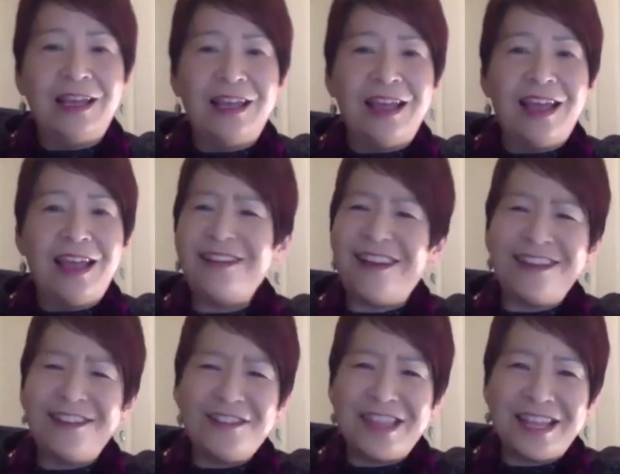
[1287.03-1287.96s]
And I
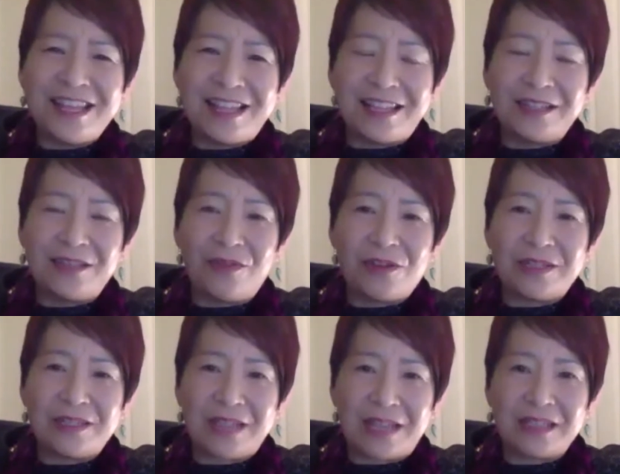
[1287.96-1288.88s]
don't think that's a very
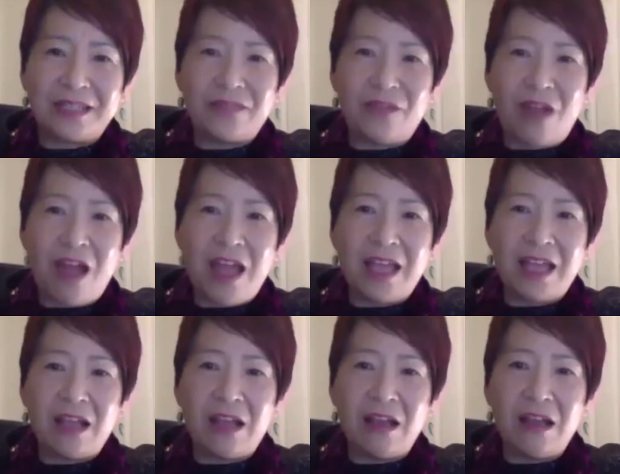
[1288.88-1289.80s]

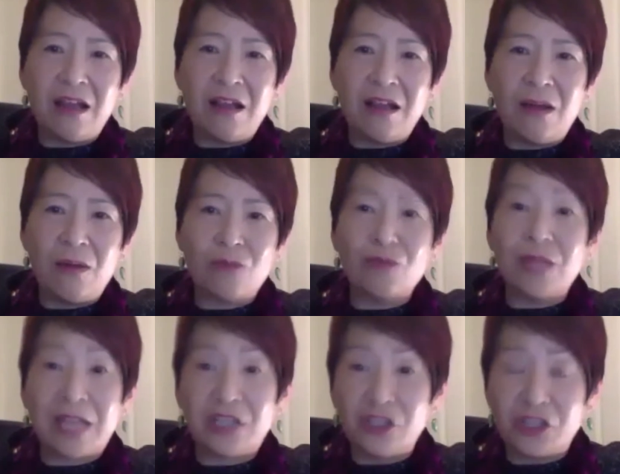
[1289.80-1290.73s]
satisfying
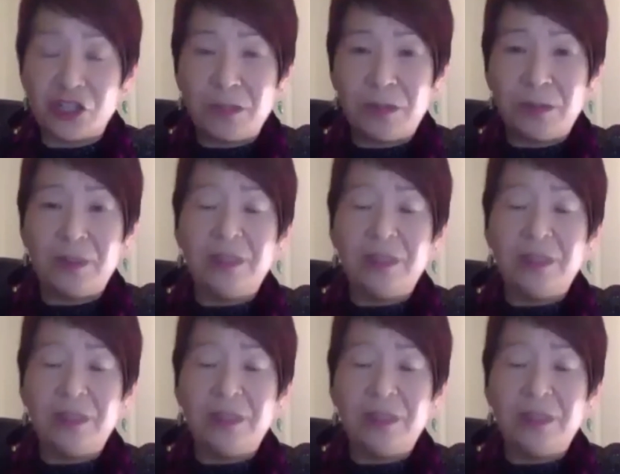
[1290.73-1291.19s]
relationship.